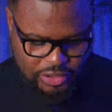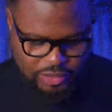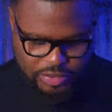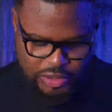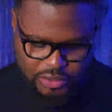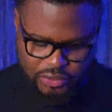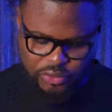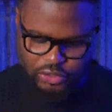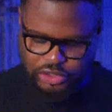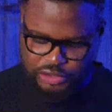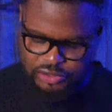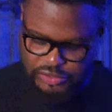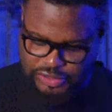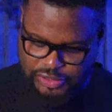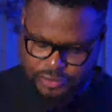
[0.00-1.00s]
We talked about
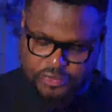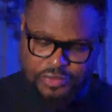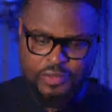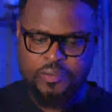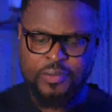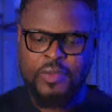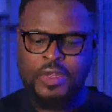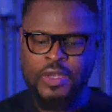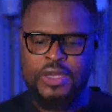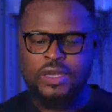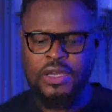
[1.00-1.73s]
coaching skills,